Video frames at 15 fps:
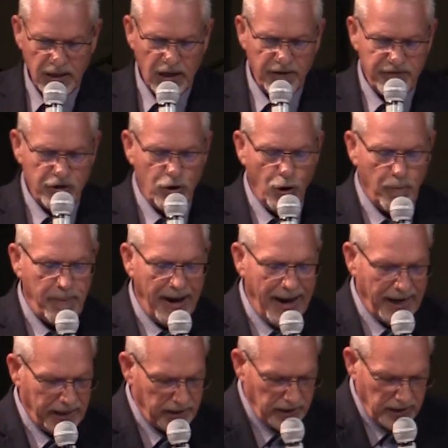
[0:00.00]
If you go
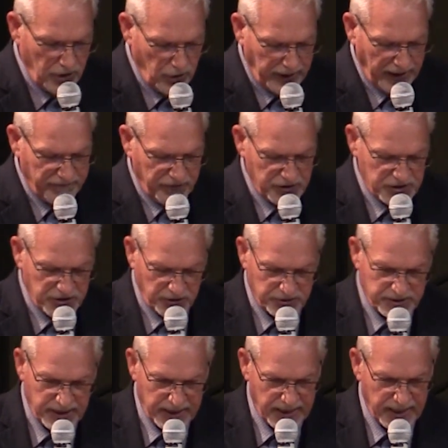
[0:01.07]
back and look at verse
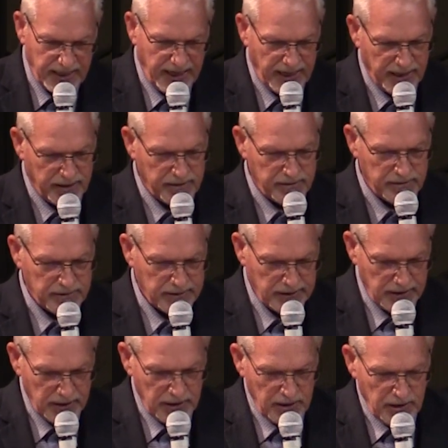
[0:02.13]
13 again,
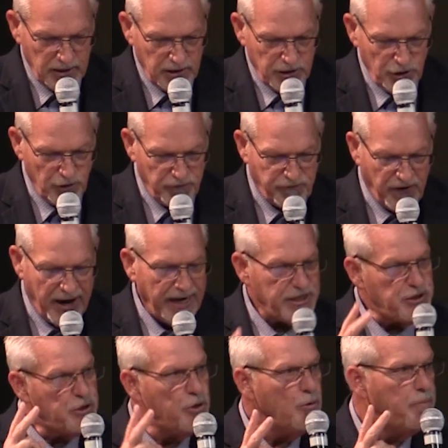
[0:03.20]
you
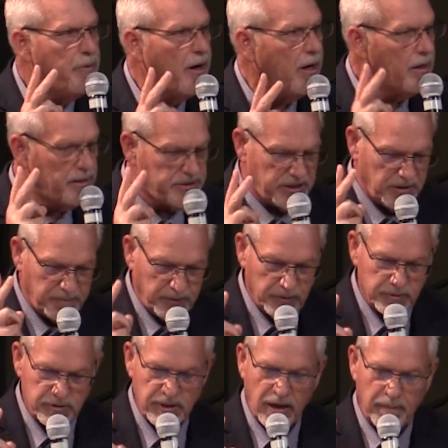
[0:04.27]
find two
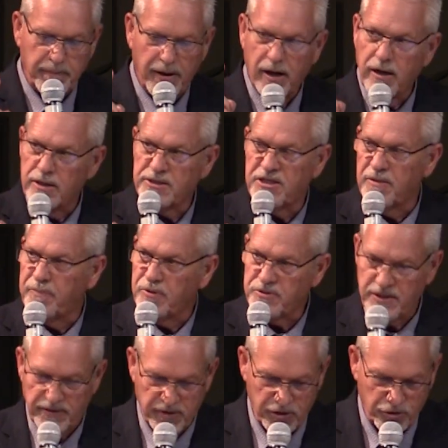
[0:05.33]
participles. Now,
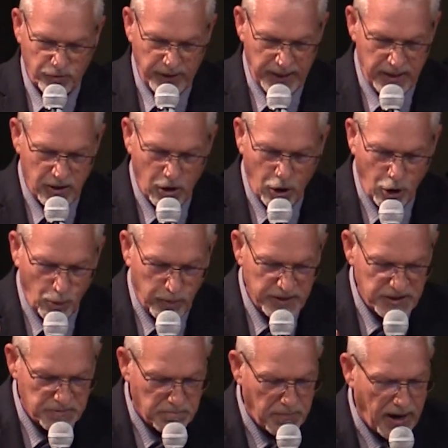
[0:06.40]
participles in the Greek
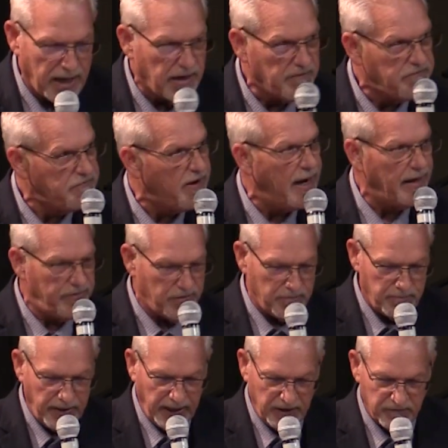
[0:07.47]
always modify the
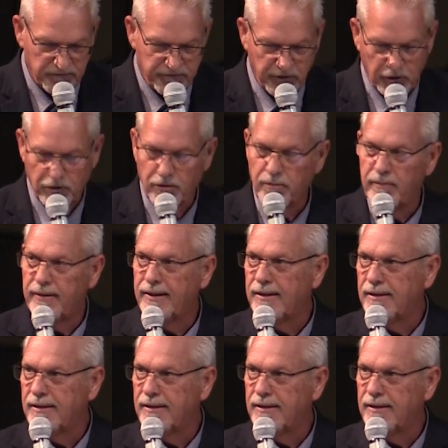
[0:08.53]
main verb.